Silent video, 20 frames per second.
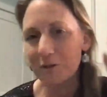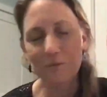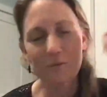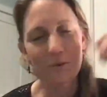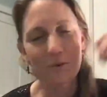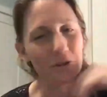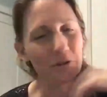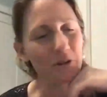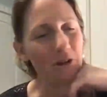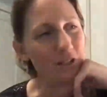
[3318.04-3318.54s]

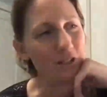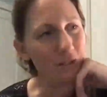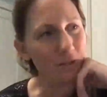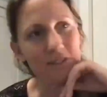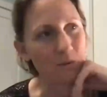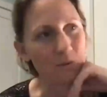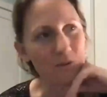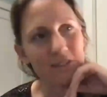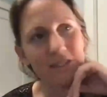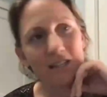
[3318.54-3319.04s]
whether I
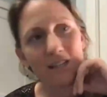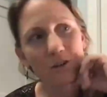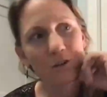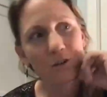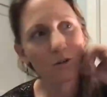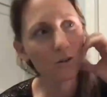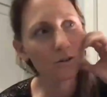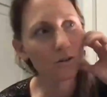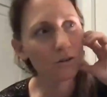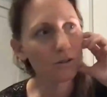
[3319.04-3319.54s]
do
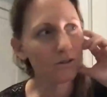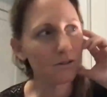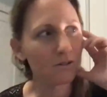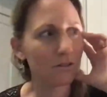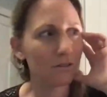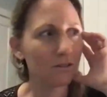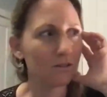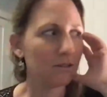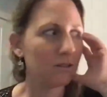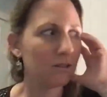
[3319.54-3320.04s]
singles
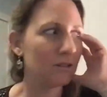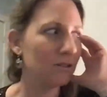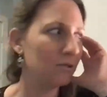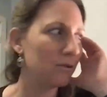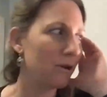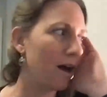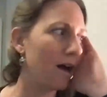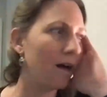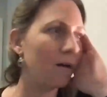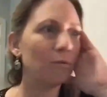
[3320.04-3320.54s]
or a
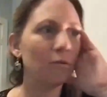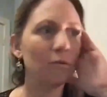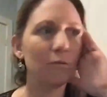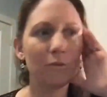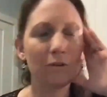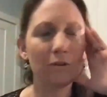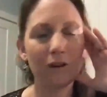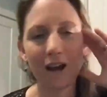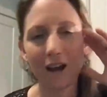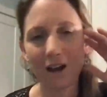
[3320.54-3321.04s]
new
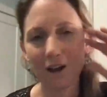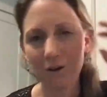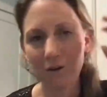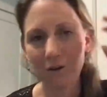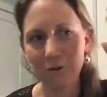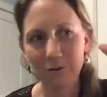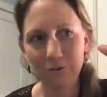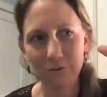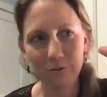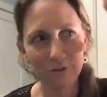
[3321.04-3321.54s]
album, or
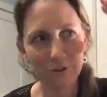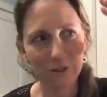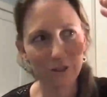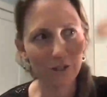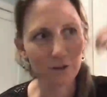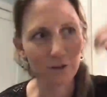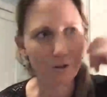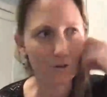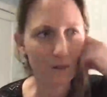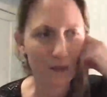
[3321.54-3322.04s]
how,
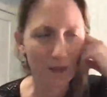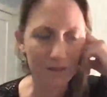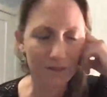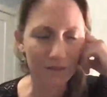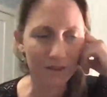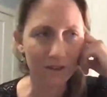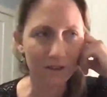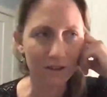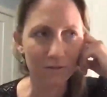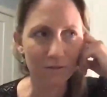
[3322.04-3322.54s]
you know, I
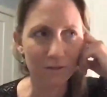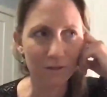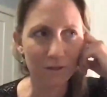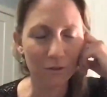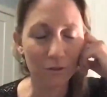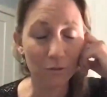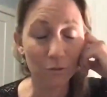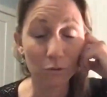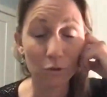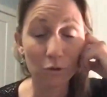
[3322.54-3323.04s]
think of the
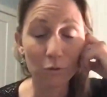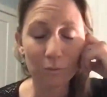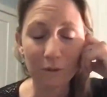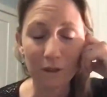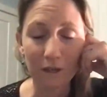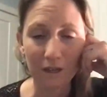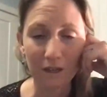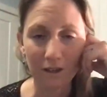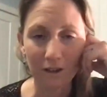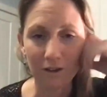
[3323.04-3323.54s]

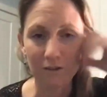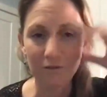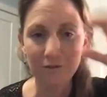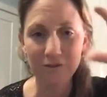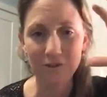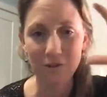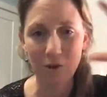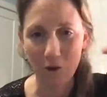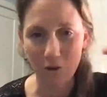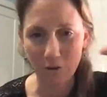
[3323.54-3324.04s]
grouping of
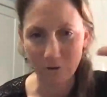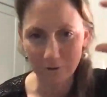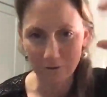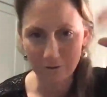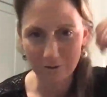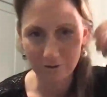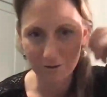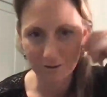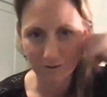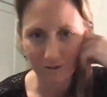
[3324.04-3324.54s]

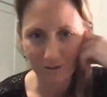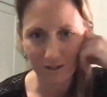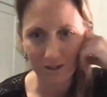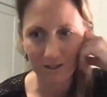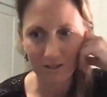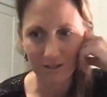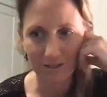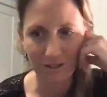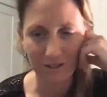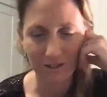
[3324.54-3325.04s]
songs
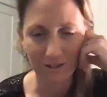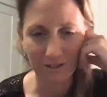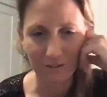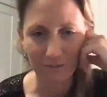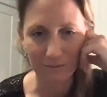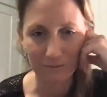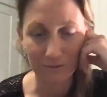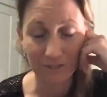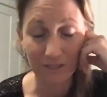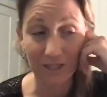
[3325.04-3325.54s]

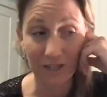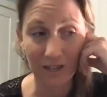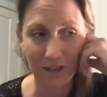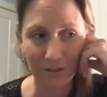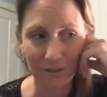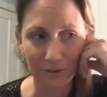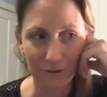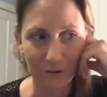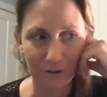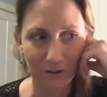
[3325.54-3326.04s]

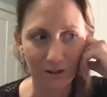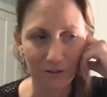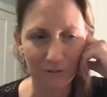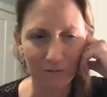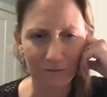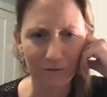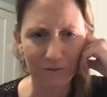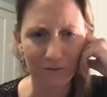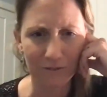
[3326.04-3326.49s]
together,